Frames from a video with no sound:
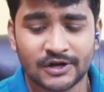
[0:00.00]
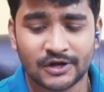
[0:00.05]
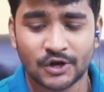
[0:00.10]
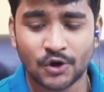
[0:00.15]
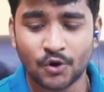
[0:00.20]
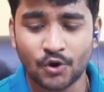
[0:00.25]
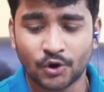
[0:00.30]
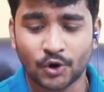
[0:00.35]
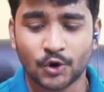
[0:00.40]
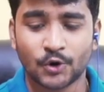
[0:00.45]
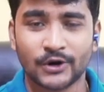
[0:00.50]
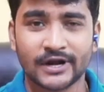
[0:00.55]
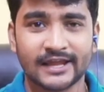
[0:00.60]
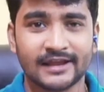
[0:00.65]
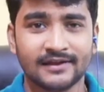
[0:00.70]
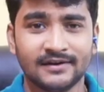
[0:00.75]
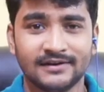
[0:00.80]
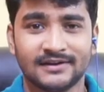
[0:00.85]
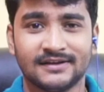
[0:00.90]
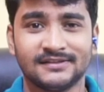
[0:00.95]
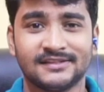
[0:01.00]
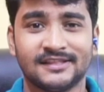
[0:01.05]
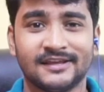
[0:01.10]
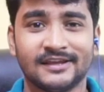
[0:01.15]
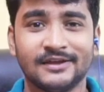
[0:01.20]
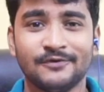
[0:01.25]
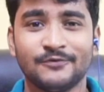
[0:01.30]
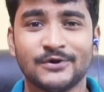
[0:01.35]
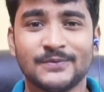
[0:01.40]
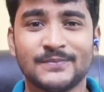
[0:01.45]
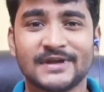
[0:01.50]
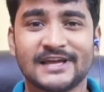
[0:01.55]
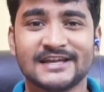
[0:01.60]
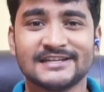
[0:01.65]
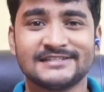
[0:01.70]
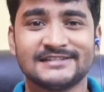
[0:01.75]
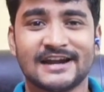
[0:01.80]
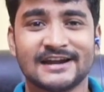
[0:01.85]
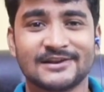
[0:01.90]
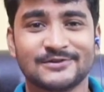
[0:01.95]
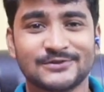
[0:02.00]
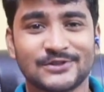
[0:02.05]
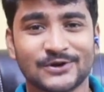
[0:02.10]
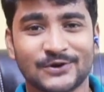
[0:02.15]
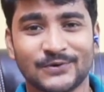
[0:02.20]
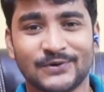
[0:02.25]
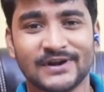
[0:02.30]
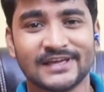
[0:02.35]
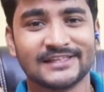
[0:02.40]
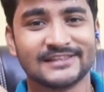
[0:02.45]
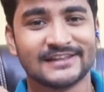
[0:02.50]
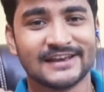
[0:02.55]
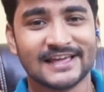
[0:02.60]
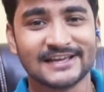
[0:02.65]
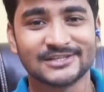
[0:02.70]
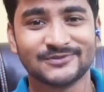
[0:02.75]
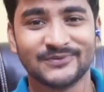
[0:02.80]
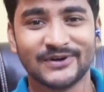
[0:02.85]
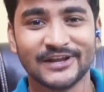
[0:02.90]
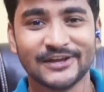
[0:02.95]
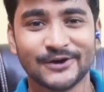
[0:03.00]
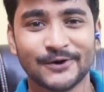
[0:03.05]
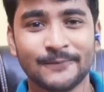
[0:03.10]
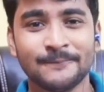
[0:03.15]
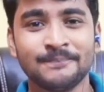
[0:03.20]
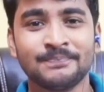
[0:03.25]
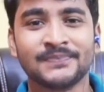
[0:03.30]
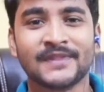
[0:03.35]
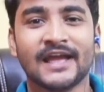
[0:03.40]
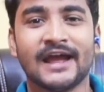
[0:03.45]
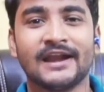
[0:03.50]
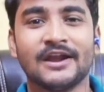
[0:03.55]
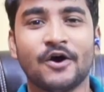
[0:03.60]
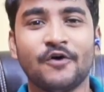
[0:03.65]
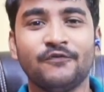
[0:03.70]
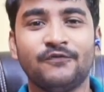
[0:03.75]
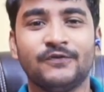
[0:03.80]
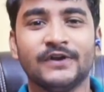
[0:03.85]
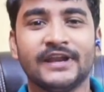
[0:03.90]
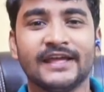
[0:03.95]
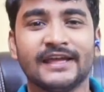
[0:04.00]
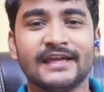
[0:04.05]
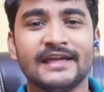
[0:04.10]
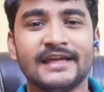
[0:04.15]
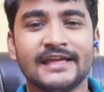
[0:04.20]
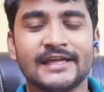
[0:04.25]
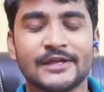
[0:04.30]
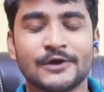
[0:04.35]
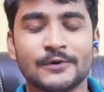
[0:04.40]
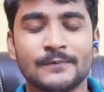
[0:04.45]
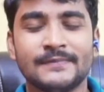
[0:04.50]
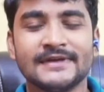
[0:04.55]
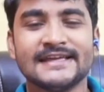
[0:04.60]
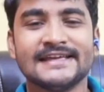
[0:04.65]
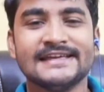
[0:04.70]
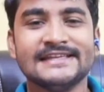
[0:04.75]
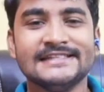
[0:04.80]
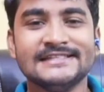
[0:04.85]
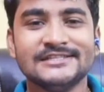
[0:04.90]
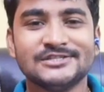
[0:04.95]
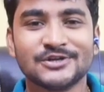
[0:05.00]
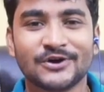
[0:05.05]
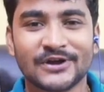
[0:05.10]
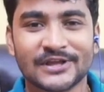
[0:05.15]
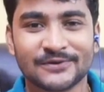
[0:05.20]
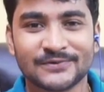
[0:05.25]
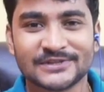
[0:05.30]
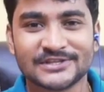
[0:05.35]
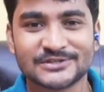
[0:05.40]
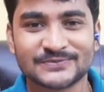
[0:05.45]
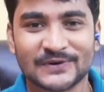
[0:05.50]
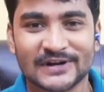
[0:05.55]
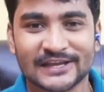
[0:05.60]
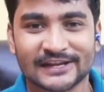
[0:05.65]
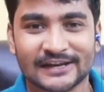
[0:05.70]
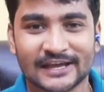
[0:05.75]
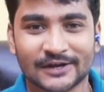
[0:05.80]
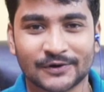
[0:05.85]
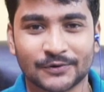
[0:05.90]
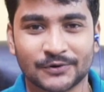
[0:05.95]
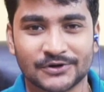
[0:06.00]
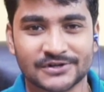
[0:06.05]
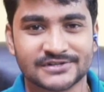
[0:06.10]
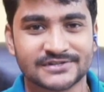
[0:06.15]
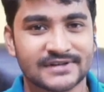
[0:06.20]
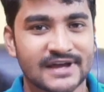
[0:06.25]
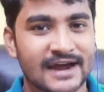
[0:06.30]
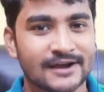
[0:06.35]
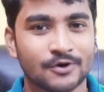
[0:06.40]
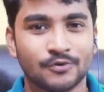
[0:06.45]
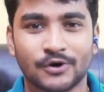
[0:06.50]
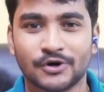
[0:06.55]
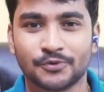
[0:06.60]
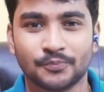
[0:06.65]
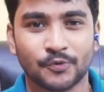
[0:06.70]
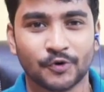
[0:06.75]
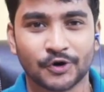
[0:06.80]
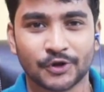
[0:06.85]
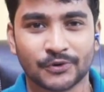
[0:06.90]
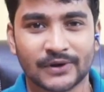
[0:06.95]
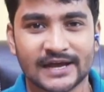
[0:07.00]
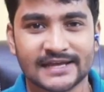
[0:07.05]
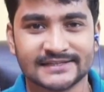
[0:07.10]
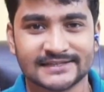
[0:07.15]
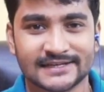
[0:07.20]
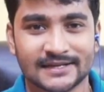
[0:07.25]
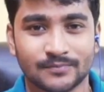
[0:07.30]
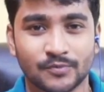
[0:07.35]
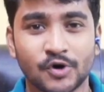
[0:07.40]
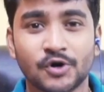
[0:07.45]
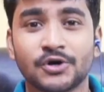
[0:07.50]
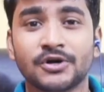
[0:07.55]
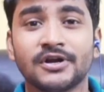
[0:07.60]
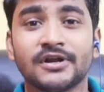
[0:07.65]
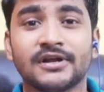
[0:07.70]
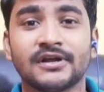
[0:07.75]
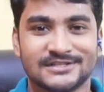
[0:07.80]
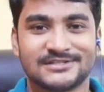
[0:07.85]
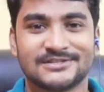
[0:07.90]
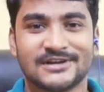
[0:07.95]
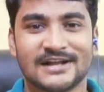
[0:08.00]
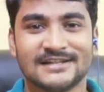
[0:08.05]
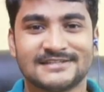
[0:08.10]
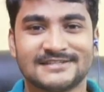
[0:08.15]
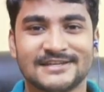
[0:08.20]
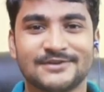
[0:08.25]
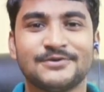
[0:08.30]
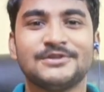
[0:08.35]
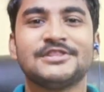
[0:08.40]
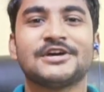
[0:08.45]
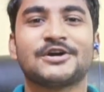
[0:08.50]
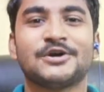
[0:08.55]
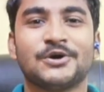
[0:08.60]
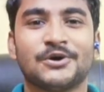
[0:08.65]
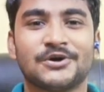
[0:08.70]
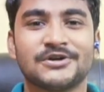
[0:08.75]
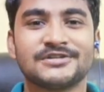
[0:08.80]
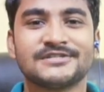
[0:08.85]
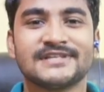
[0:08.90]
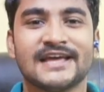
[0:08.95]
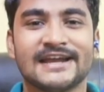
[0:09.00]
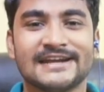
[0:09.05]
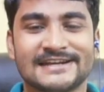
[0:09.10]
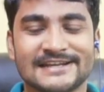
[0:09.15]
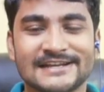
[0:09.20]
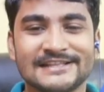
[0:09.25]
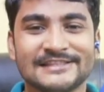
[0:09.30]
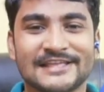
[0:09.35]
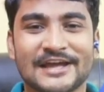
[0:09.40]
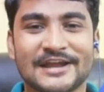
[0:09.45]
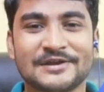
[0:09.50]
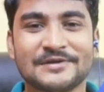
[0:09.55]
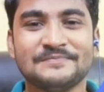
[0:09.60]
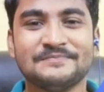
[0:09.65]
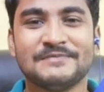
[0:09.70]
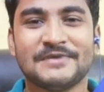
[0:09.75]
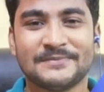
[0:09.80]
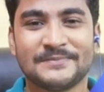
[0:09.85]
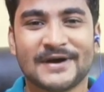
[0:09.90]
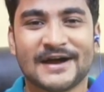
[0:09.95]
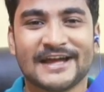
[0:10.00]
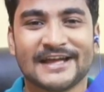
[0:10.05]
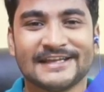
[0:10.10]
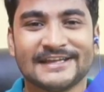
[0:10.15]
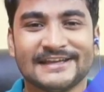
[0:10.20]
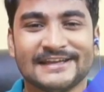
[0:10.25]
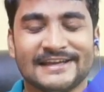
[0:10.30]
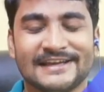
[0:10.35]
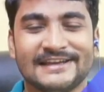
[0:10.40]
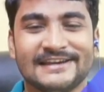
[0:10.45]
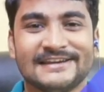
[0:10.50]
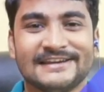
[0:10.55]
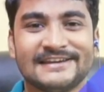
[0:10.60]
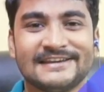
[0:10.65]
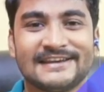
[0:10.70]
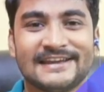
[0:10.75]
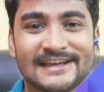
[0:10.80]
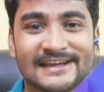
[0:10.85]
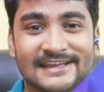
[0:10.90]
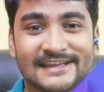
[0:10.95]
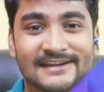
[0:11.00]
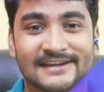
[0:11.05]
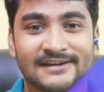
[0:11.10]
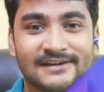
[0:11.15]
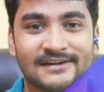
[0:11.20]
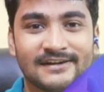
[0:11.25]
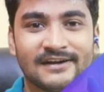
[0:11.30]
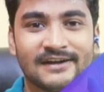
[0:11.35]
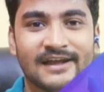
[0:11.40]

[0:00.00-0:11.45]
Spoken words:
No coding, nothing. We'll be getting started with the coding in the next video. And hopefully you'll be enjoying with this particular course. I don't want to bore you guys anymore. So I'll see you in the course. Until then, bye-bye and take care.